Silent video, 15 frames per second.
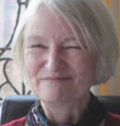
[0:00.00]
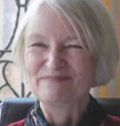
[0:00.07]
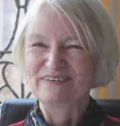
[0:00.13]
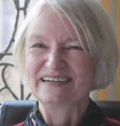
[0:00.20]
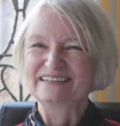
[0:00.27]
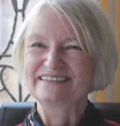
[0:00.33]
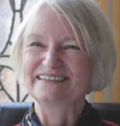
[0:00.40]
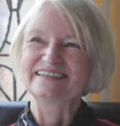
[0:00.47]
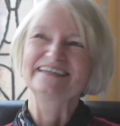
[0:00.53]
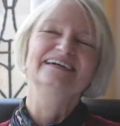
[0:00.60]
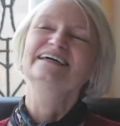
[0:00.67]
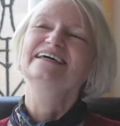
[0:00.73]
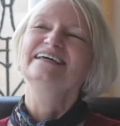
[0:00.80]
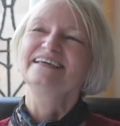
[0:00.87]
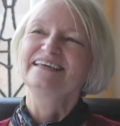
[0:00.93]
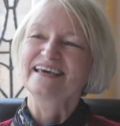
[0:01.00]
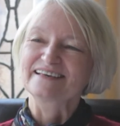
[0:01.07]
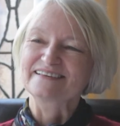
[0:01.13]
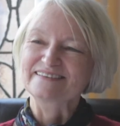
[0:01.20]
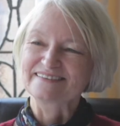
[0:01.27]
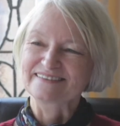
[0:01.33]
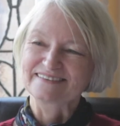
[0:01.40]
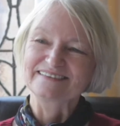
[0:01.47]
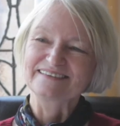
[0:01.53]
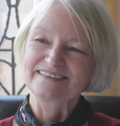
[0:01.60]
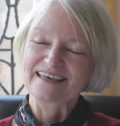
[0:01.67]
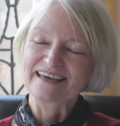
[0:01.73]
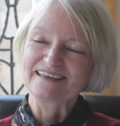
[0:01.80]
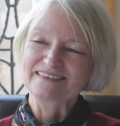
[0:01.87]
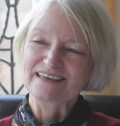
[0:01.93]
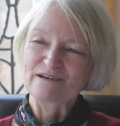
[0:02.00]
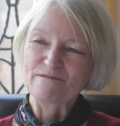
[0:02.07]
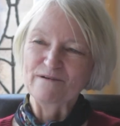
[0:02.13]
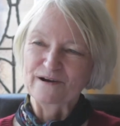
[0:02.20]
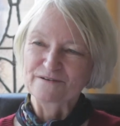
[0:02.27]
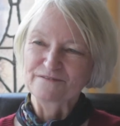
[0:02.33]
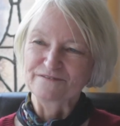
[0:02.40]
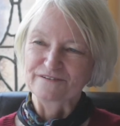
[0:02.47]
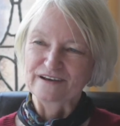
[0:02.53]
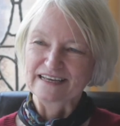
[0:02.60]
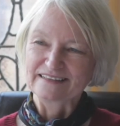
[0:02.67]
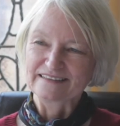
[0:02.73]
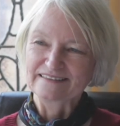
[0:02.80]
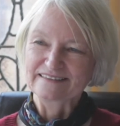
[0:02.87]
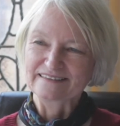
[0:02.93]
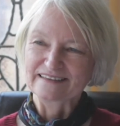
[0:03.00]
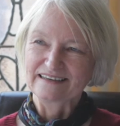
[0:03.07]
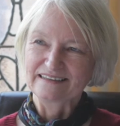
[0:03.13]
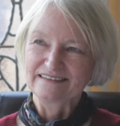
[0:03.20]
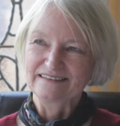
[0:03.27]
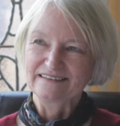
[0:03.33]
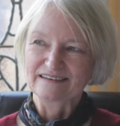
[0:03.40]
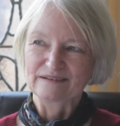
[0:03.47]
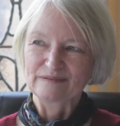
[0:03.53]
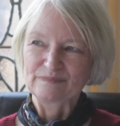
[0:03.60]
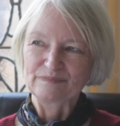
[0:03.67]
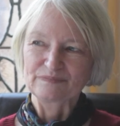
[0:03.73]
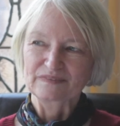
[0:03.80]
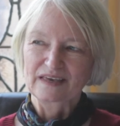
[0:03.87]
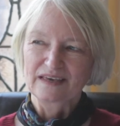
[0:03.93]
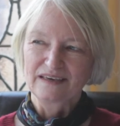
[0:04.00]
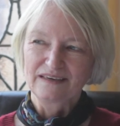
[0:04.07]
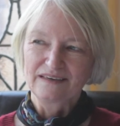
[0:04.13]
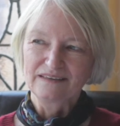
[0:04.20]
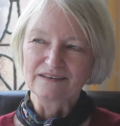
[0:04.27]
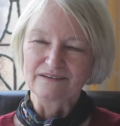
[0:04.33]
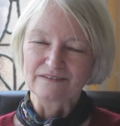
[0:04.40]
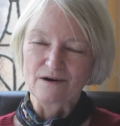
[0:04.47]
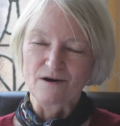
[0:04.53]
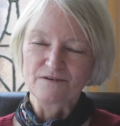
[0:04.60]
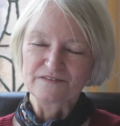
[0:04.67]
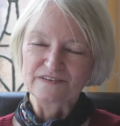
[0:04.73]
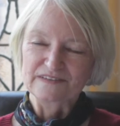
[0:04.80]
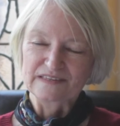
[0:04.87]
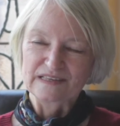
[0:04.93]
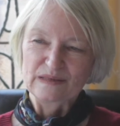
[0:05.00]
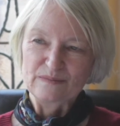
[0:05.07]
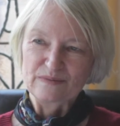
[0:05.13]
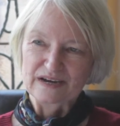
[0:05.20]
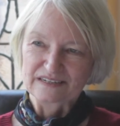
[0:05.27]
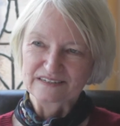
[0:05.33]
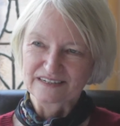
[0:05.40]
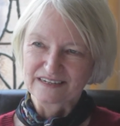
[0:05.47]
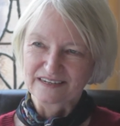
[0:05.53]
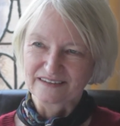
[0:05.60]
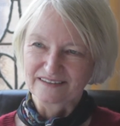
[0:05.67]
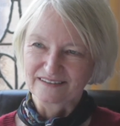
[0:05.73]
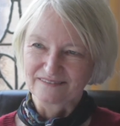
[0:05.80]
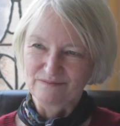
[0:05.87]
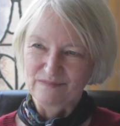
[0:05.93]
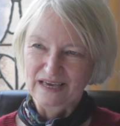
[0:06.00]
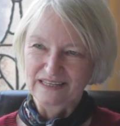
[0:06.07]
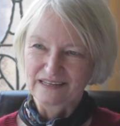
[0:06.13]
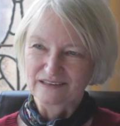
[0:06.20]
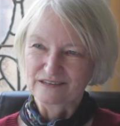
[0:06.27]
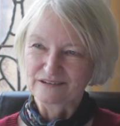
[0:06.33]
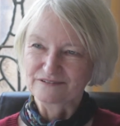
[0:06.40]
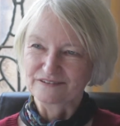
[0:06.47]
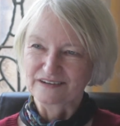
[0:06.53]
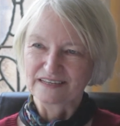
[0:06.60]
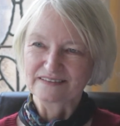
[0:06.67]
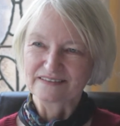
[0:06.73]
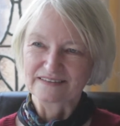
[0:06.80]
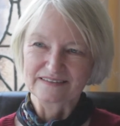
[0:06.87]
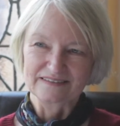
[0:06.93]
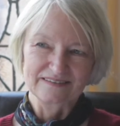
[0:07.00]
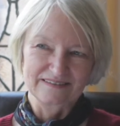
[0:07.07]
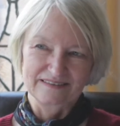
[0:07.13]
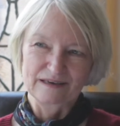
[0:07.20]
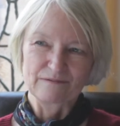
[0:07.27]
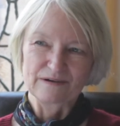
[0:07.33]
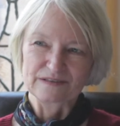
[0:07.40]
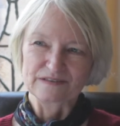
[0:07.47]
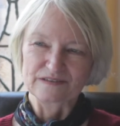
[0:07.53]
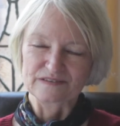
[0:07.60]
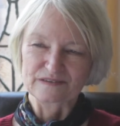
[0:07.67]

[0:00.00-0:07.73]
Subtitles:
But yes, they were friends. And, you know, obviously they branched out and made other friends as they went to